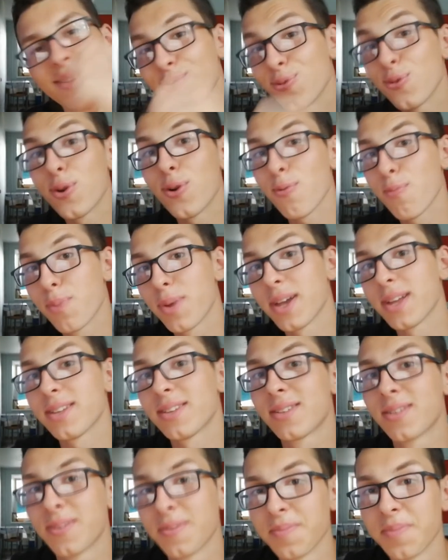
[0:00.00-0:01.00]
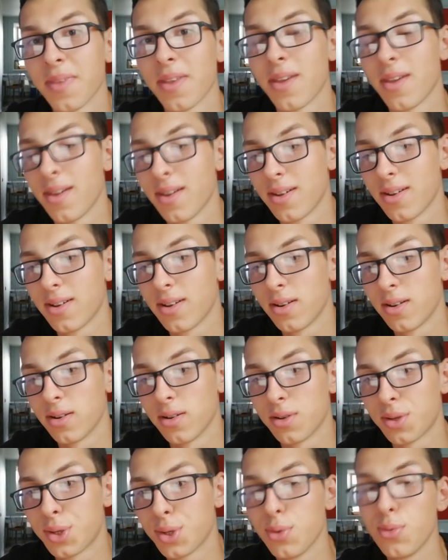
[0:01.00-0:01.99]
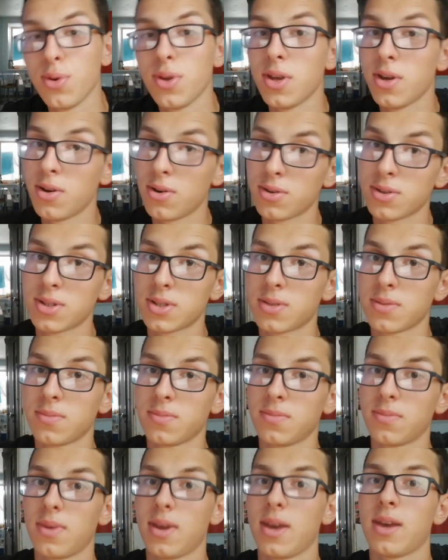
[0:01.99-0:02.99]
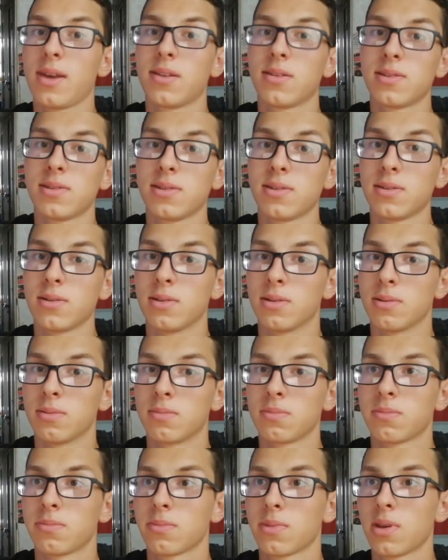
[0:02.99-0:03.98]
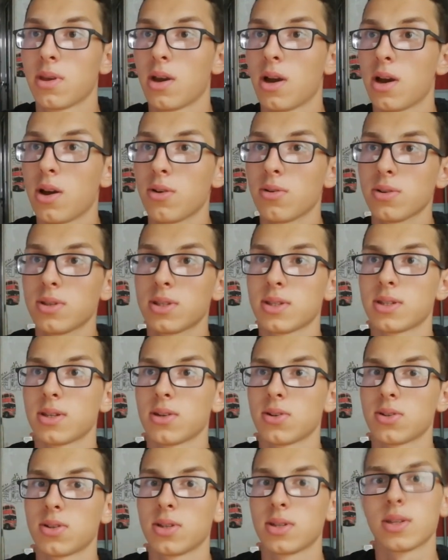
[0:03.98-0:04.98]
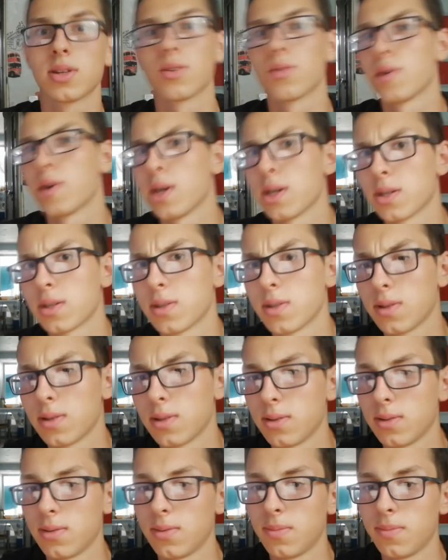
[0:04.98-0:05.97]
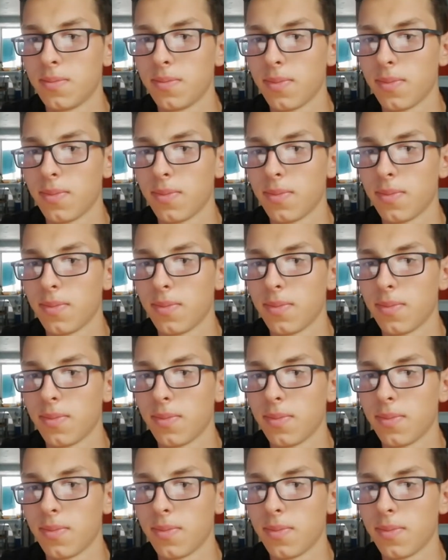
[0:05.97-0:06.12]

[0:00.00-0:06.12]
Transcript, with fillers: it were bad. Uh, two years and the car started a rut. Uh,